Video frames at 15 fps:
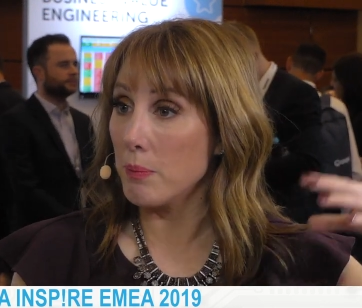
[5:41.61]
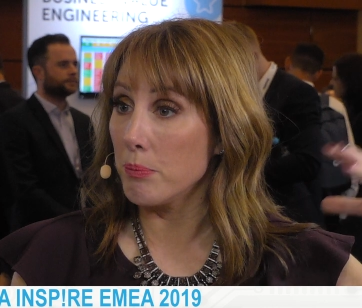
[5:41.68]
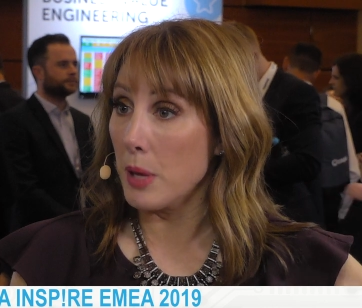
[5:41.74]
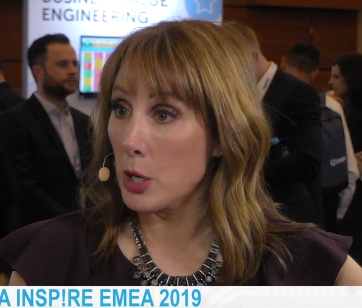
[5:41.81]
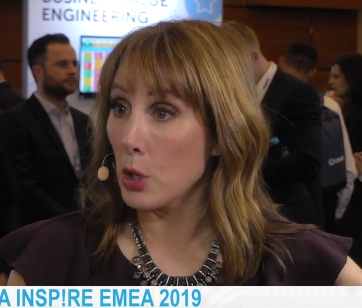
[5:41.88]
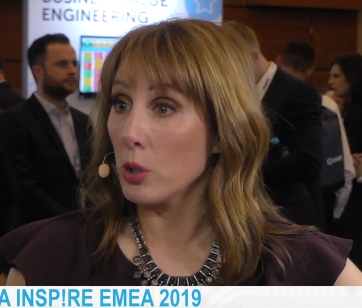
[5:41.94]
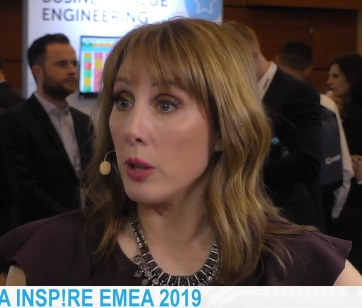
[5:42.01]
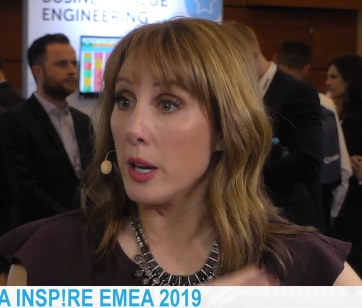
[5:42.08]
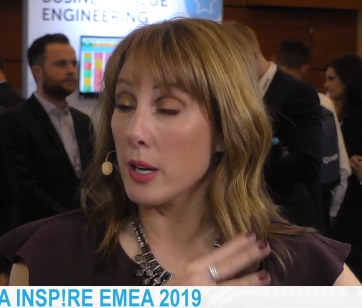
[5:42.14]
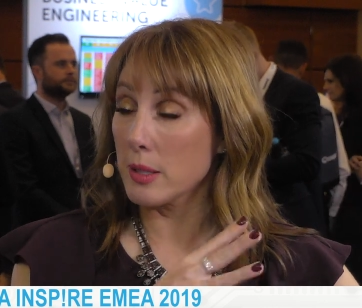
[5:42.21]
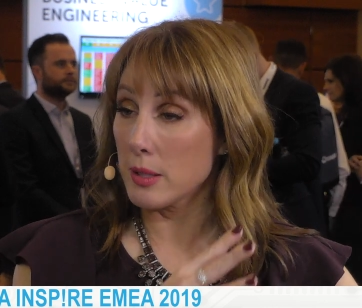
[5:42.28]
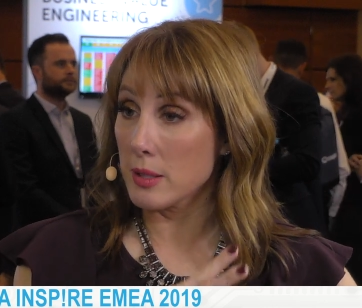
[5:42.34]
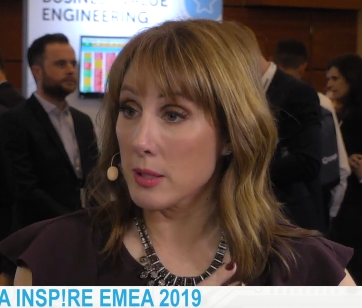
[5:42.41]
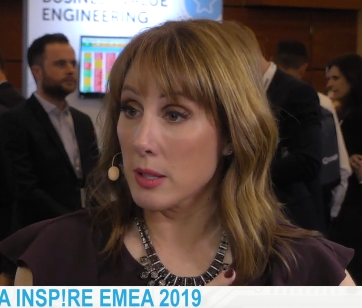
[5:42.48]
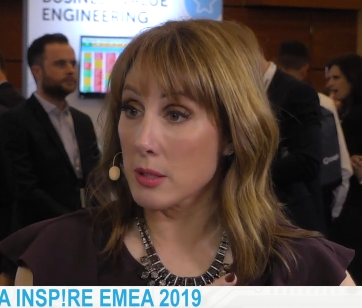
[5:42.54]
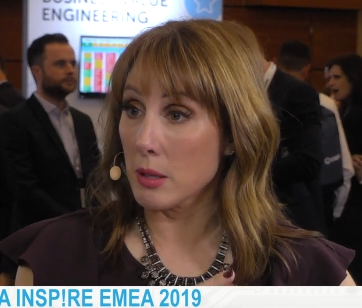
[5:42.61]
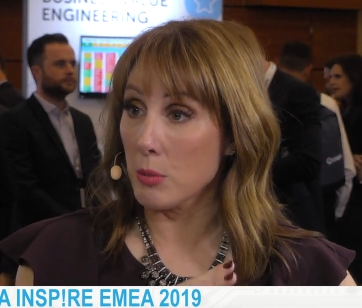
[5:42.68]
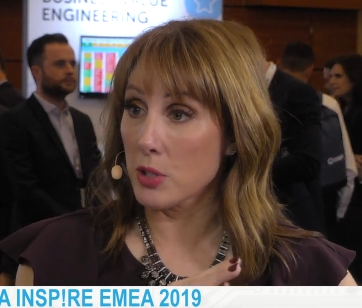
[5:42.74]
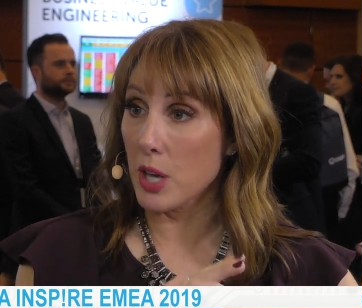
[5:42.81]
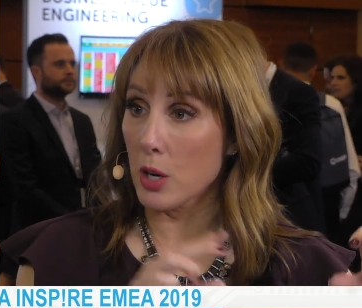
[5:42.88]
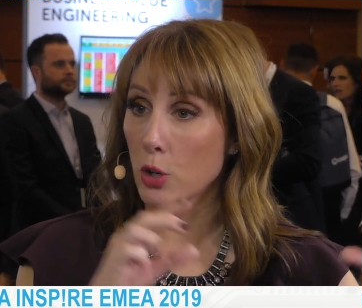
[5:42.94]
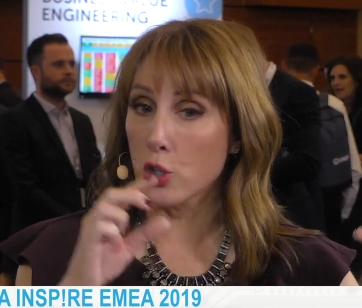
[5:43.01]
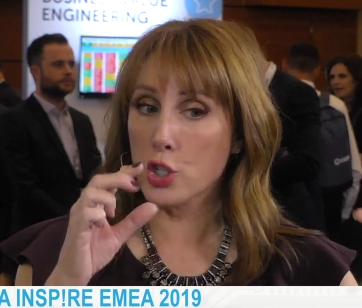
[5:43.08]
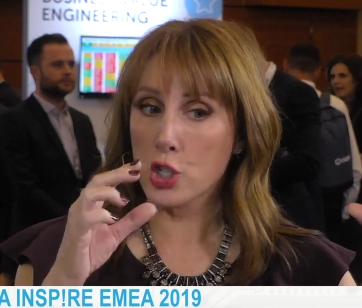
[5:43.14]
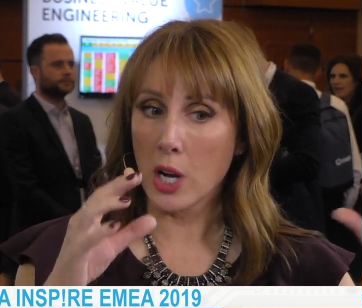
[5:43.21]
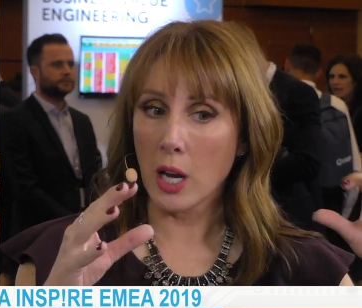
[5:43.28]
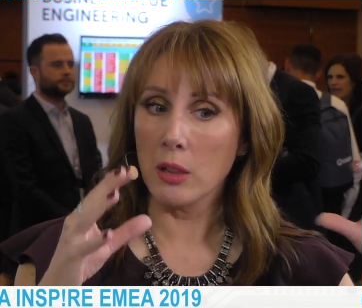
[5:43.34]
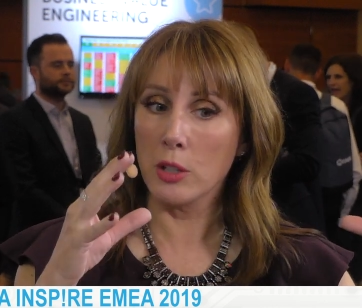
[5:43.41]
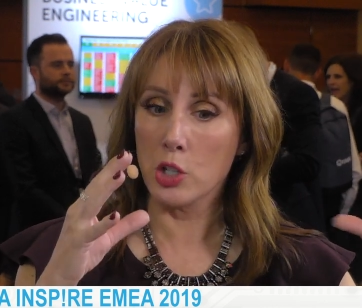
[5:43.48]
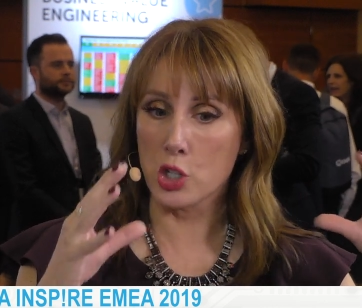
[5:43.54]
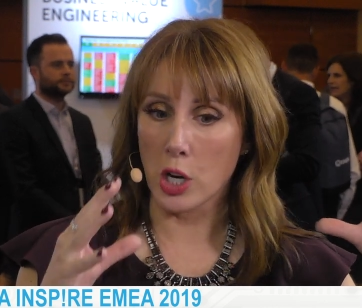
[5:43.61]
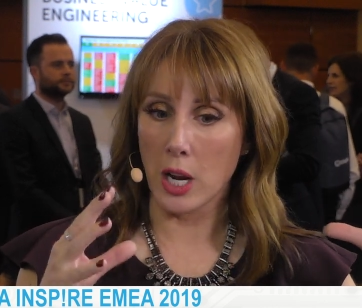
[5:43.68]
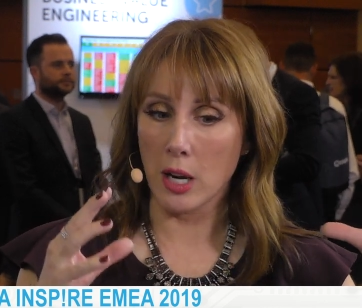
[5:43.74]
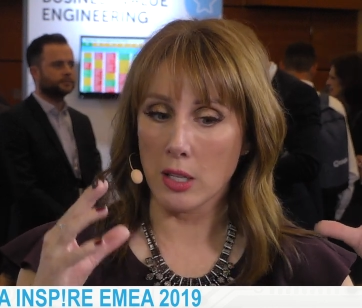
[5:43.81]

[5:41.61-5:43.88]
Speaker 1: bigger legacy systems that are challenging